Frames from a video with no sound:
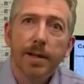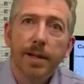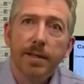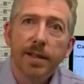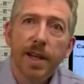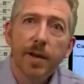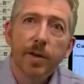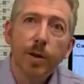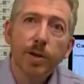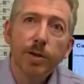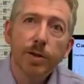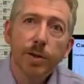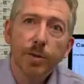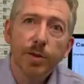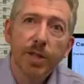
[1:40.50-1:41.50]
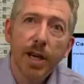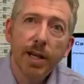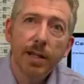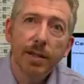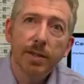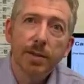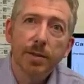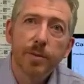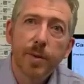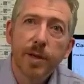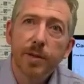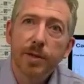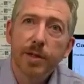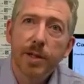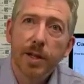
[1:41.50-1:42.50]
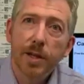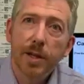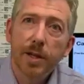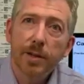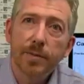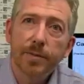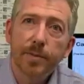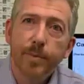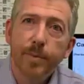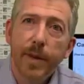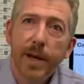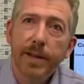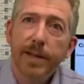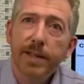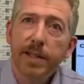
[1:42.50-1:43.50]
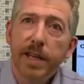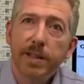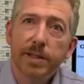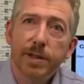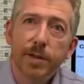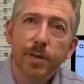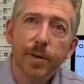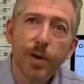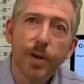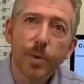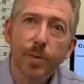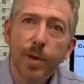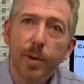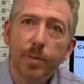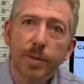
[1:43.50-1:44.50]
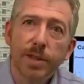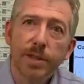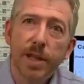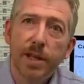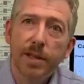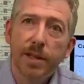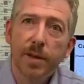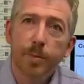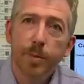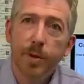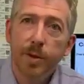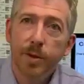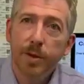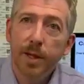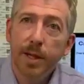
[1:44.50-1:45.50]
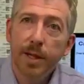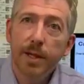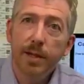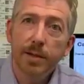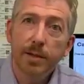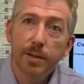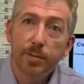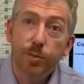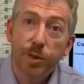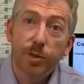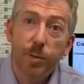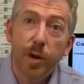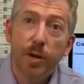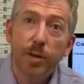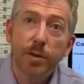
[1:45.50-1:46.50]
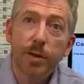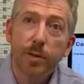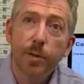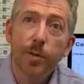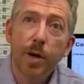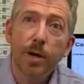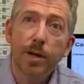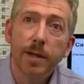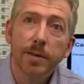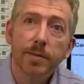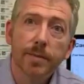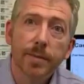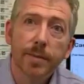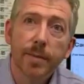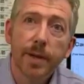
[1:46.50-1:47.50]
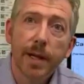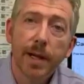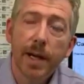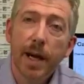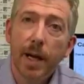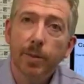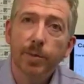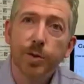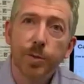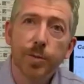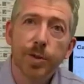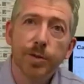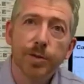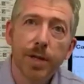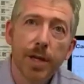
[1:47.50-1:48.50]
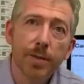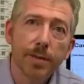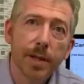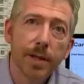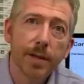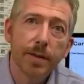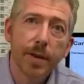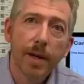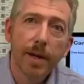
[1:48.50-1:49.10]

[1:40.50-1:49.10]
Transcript: The scanner also shakes when there is an alert and this acts as a further prompt to check, importantly, to respond to the warning. It helps to improve safety.